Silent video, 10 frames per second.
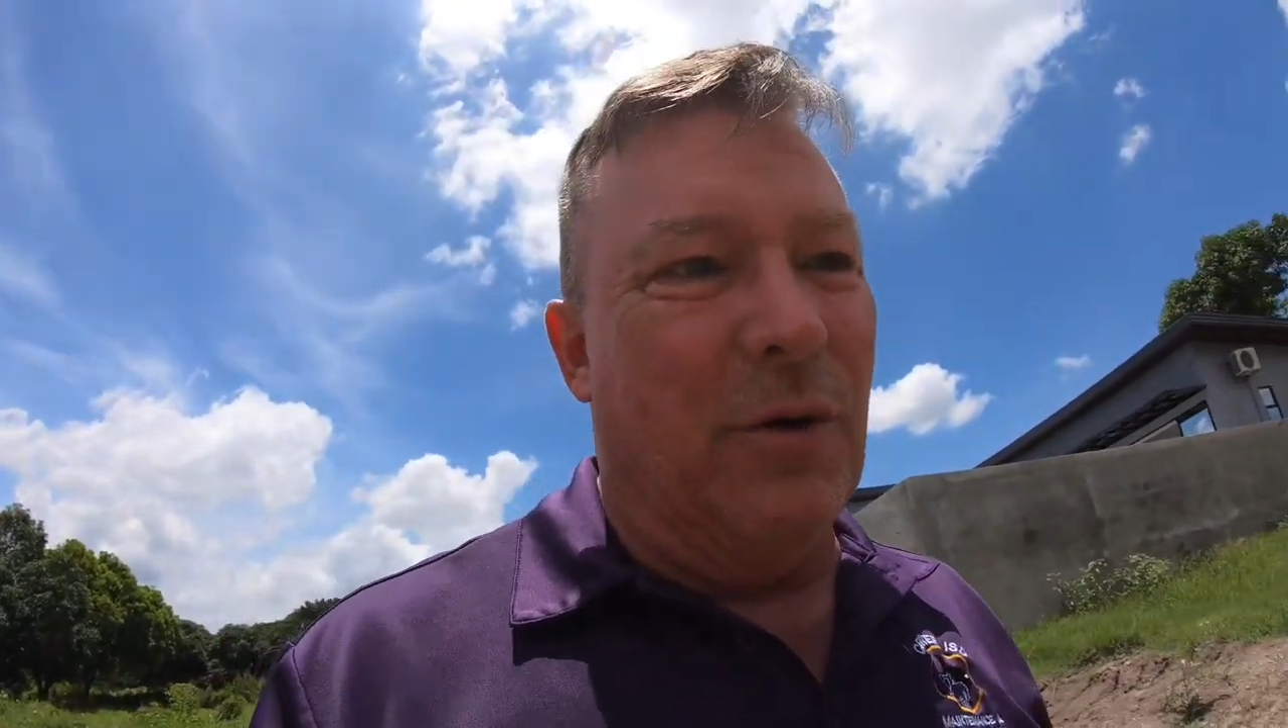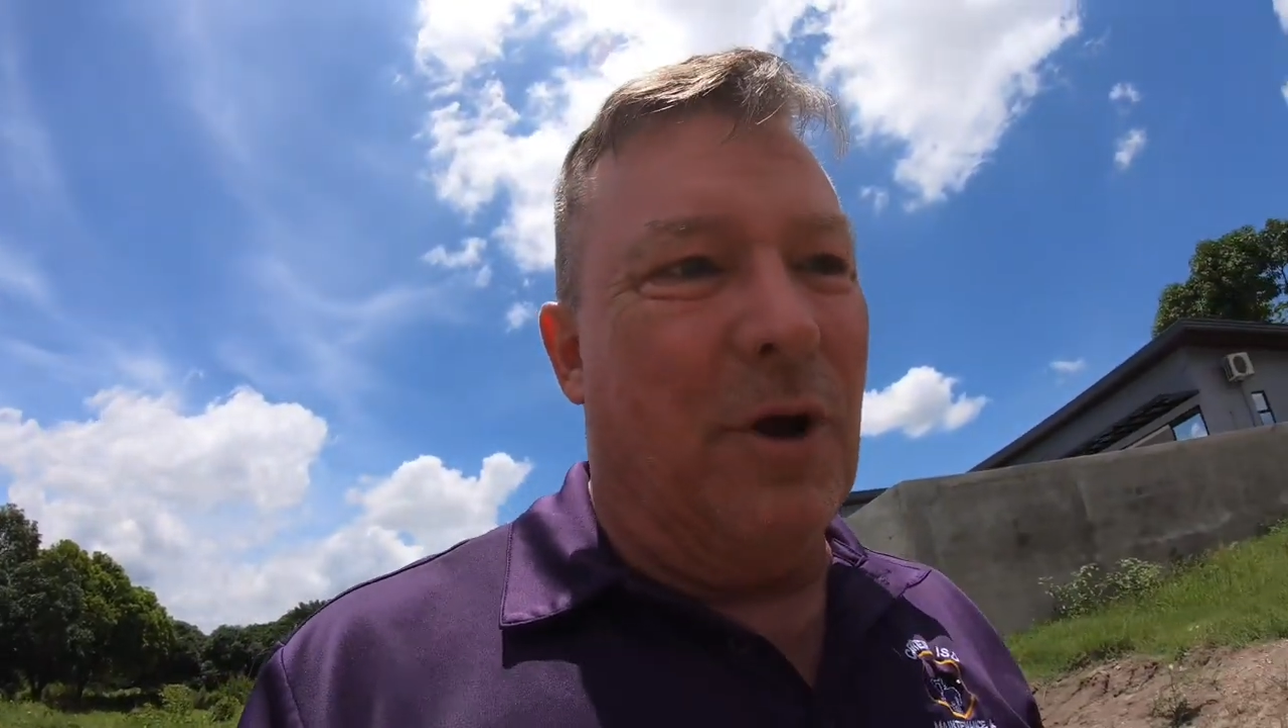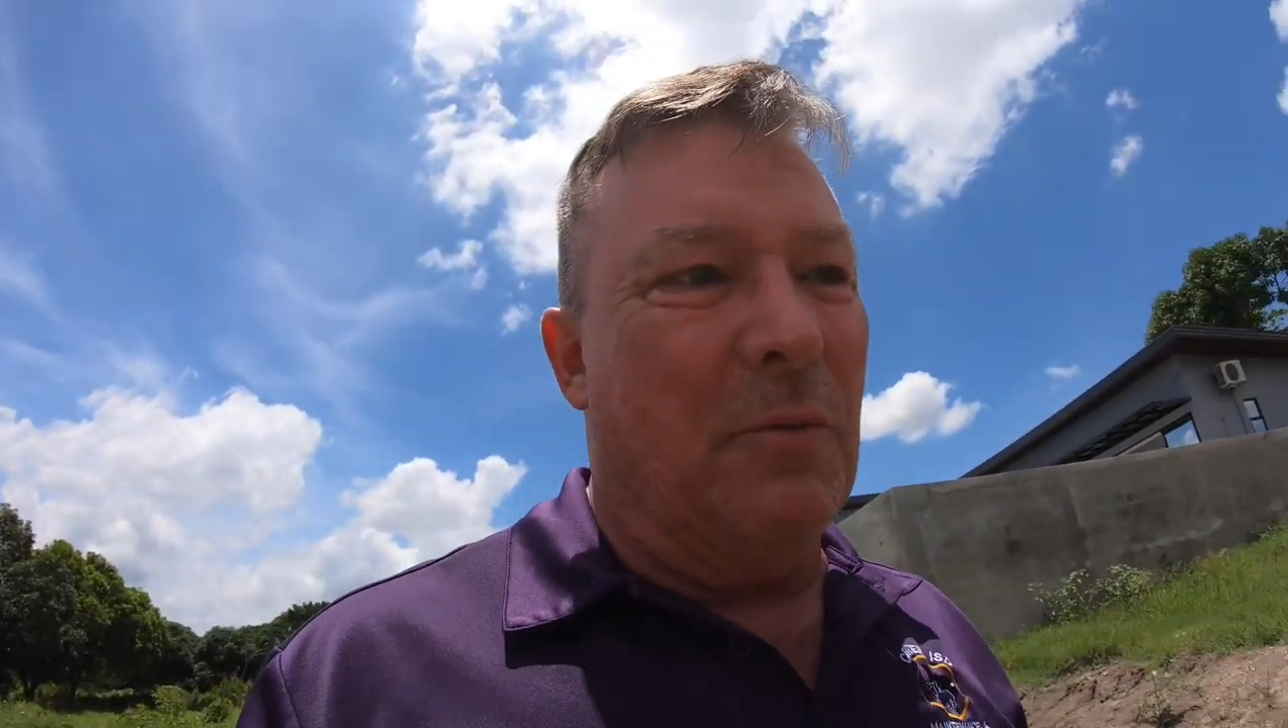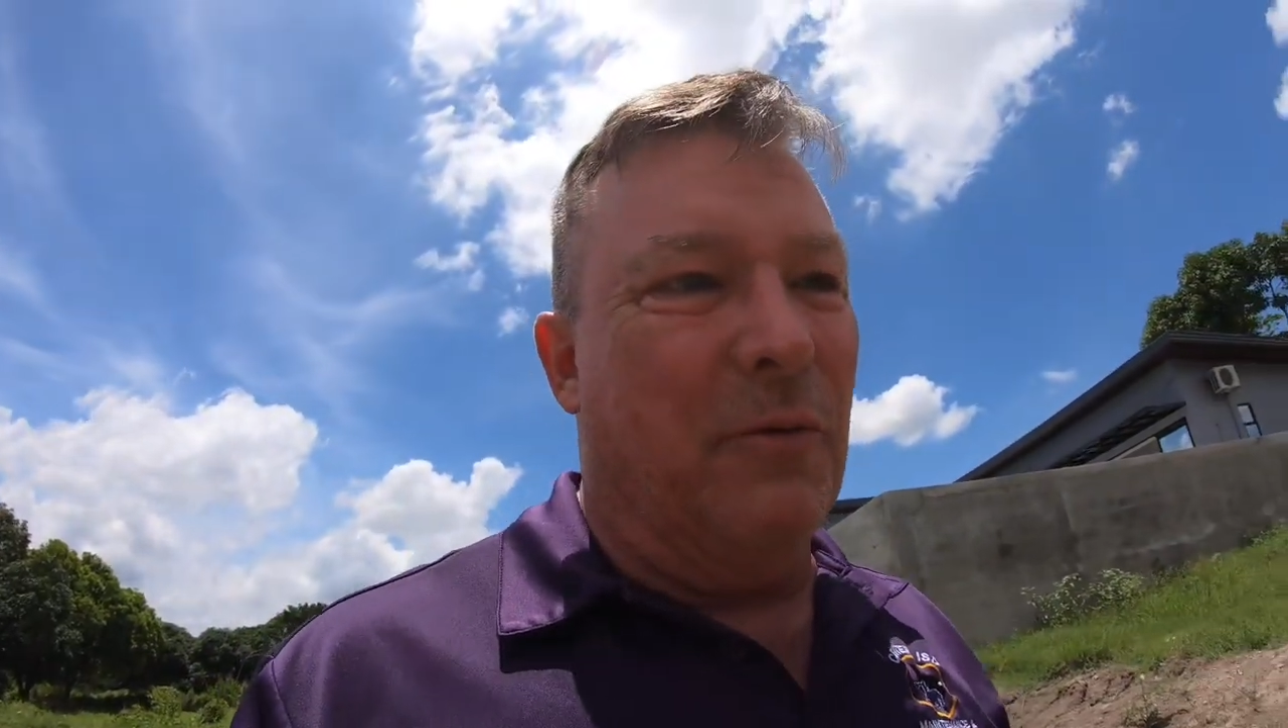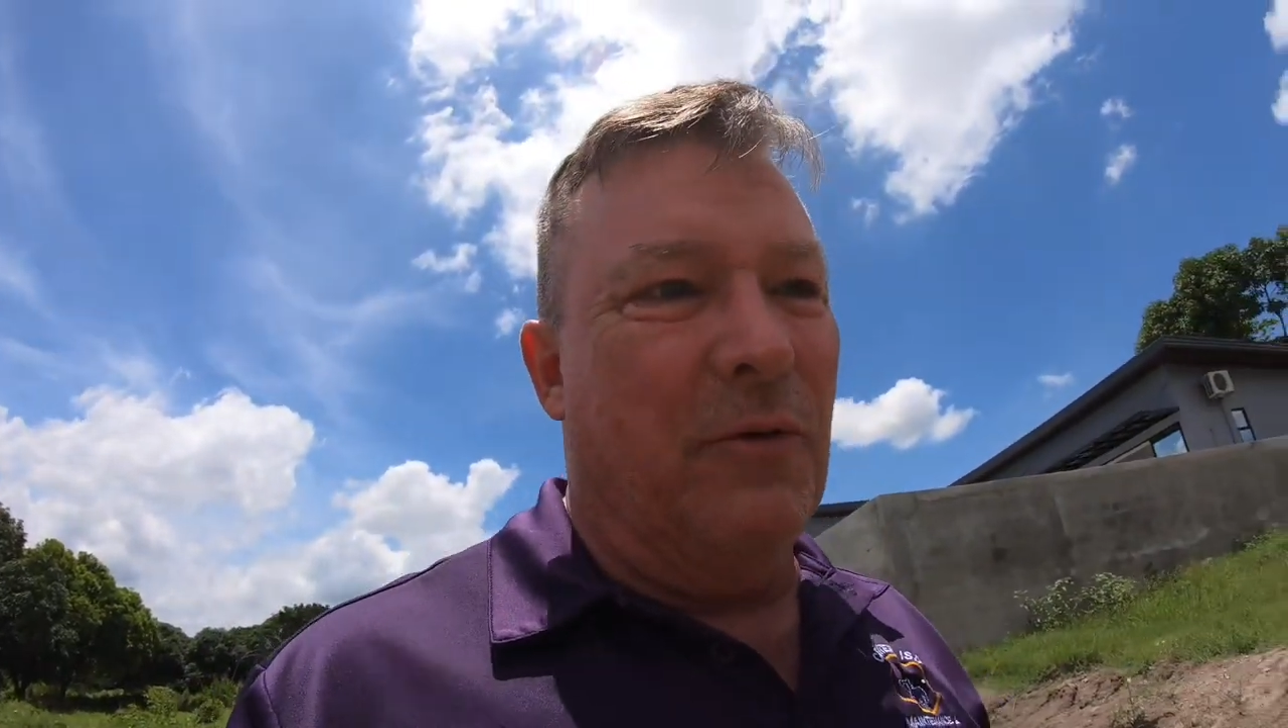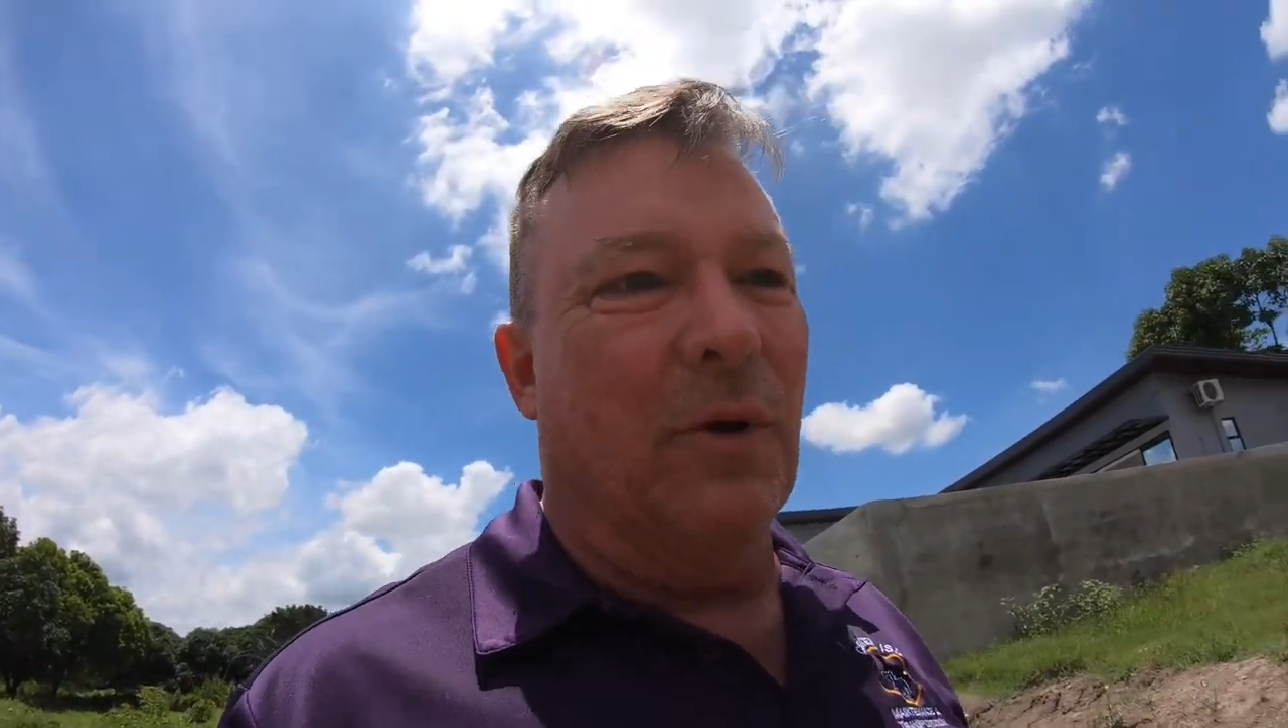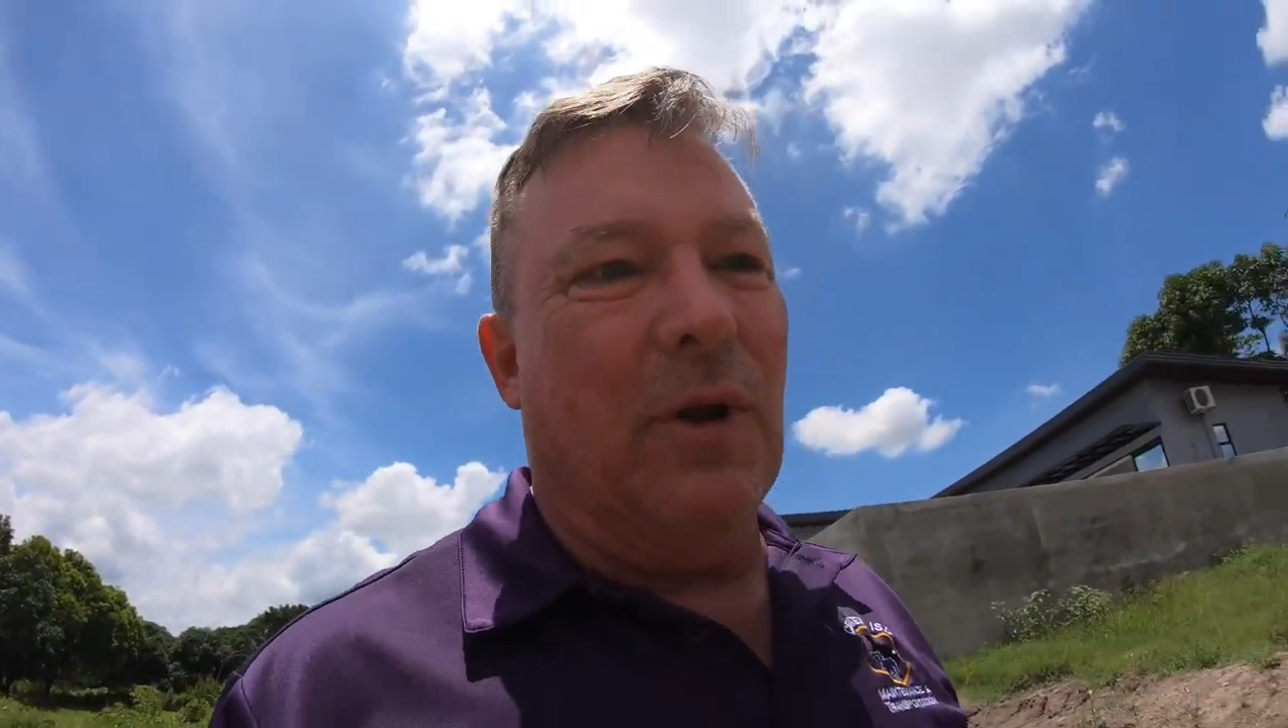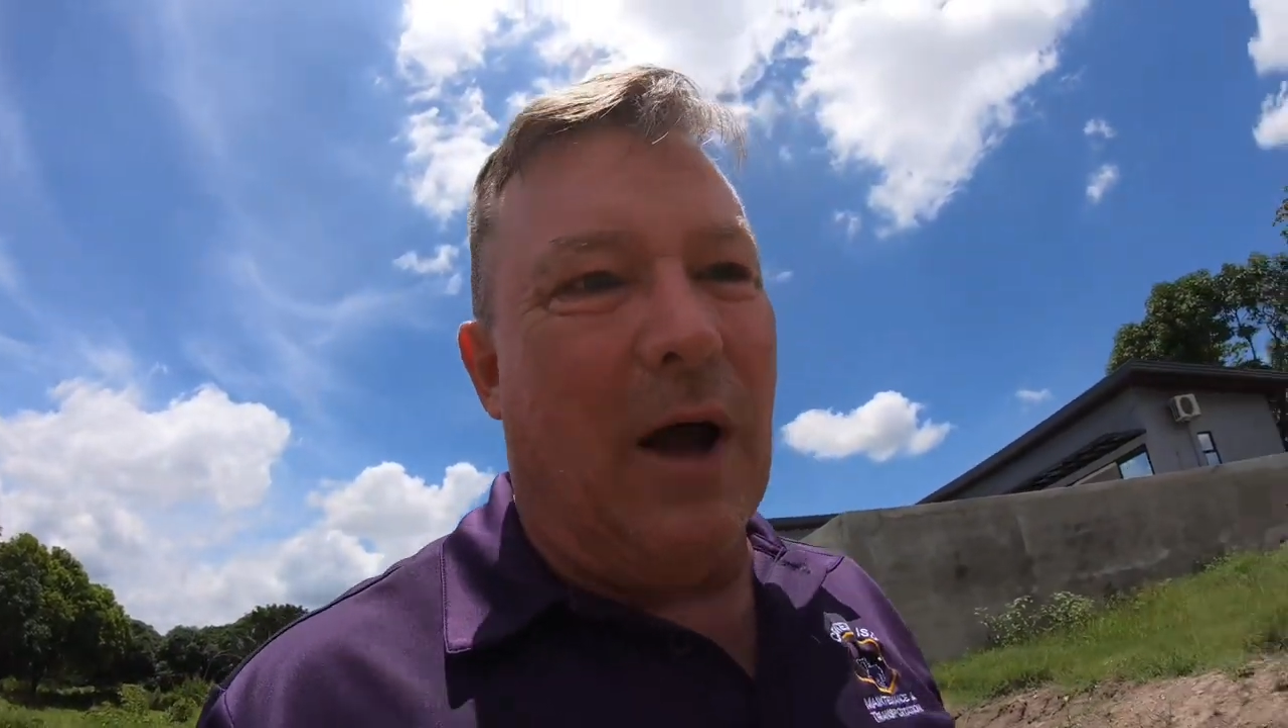a couple fuel